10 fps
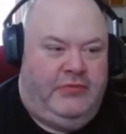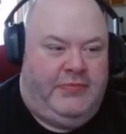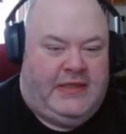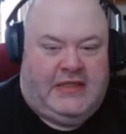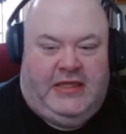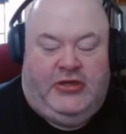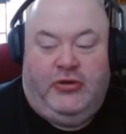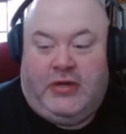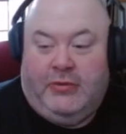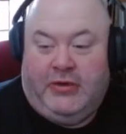basically a
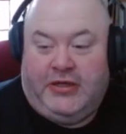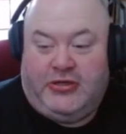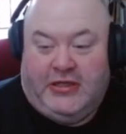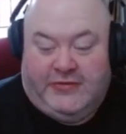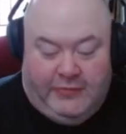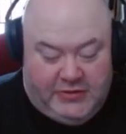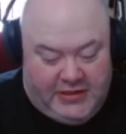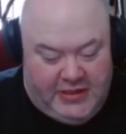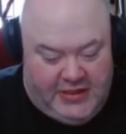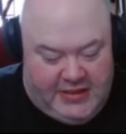newcomer to Transformers,
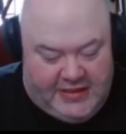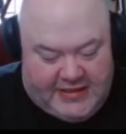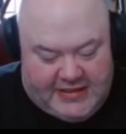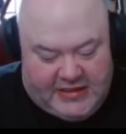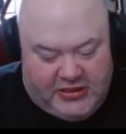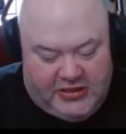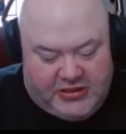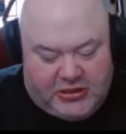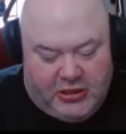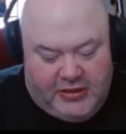this is a good
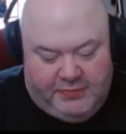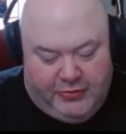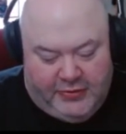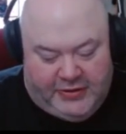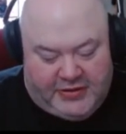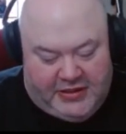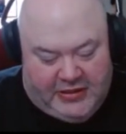starting point.